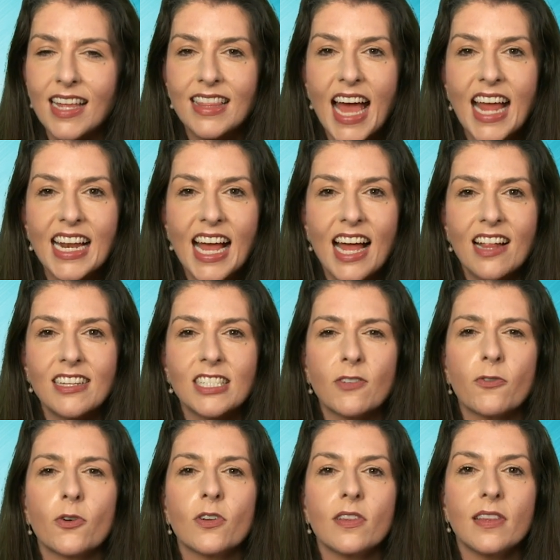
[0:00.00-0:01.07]
and that L
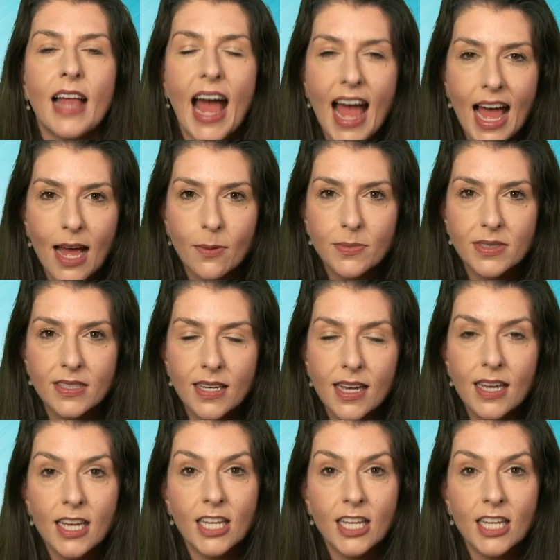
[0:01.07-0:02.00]
is for labs.